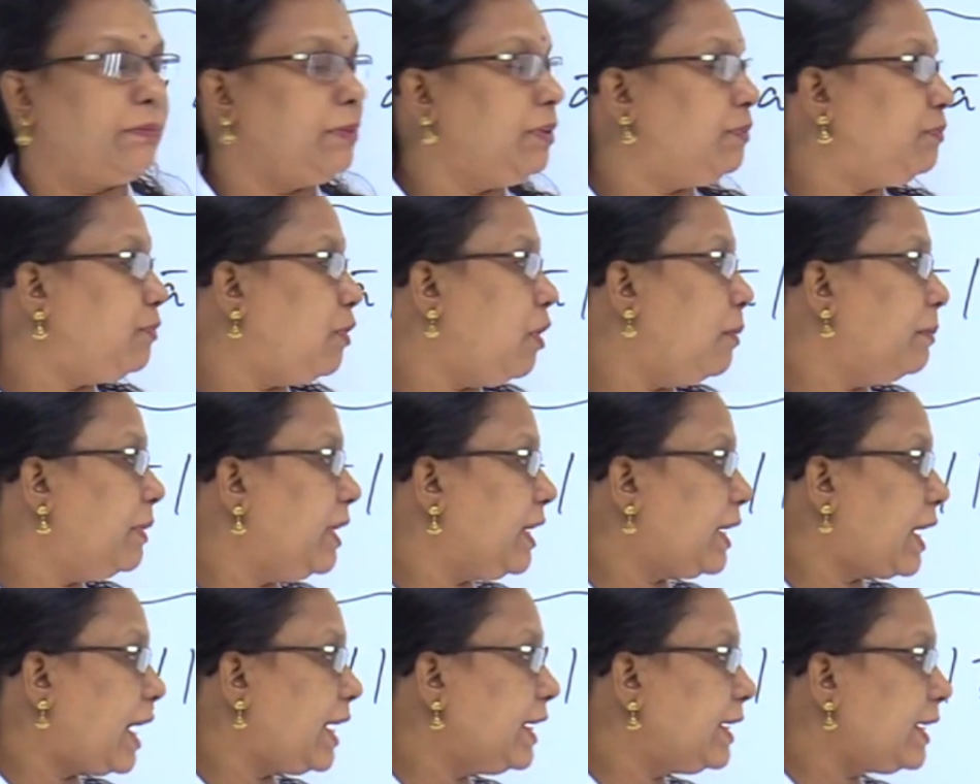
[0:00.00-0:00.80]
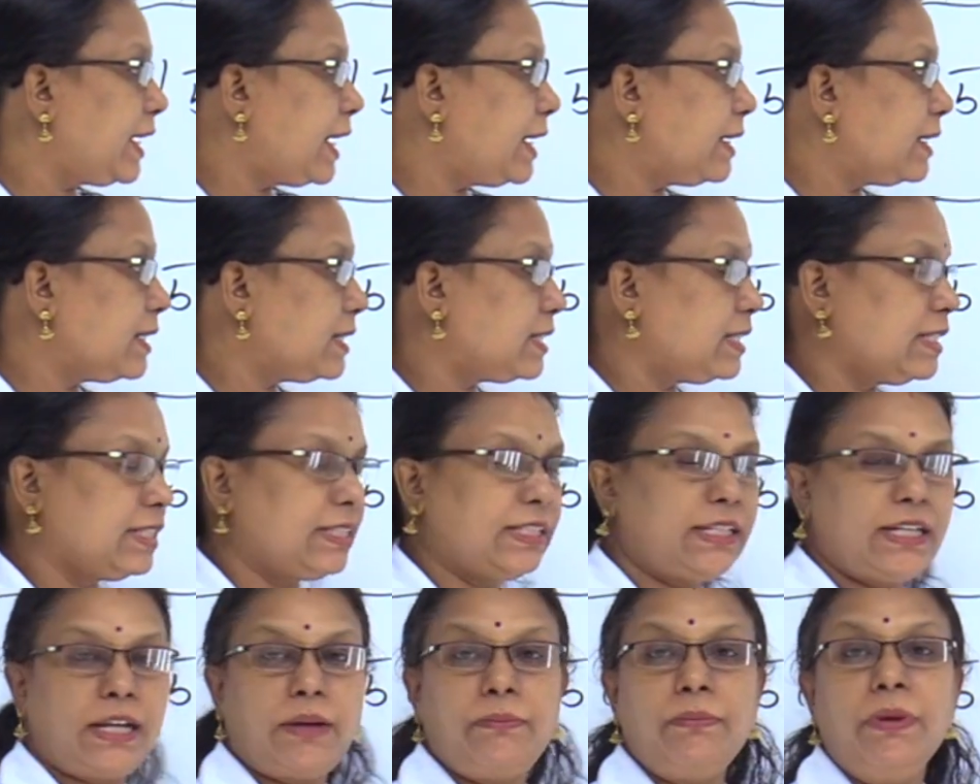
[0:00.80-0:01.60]
It form a right handed
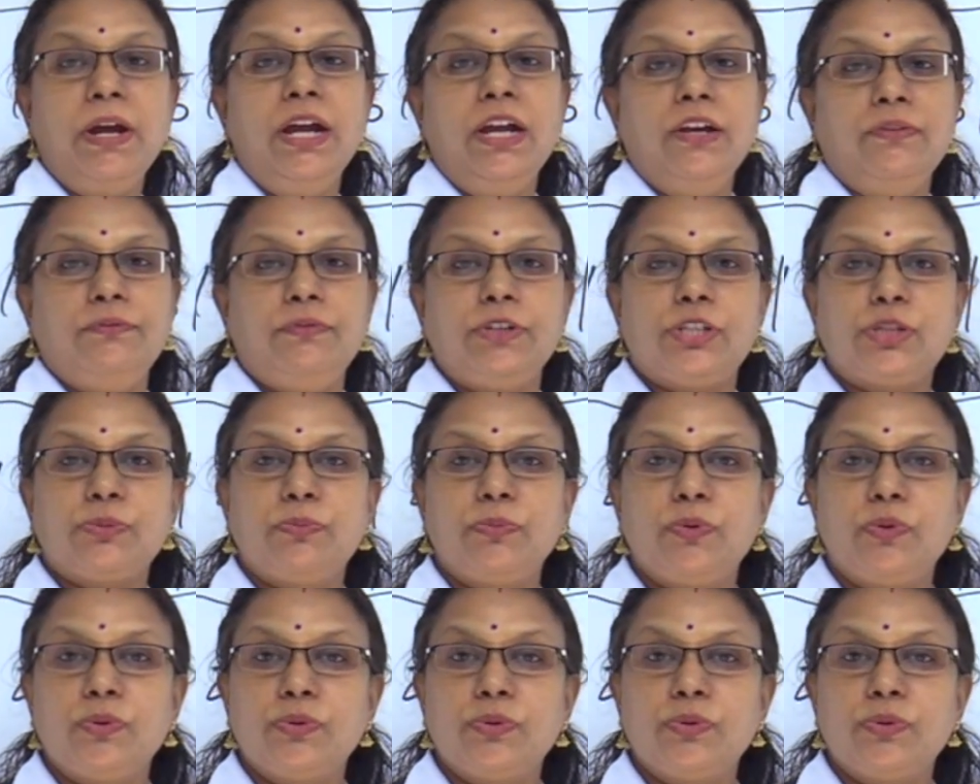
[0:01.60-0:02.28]
system which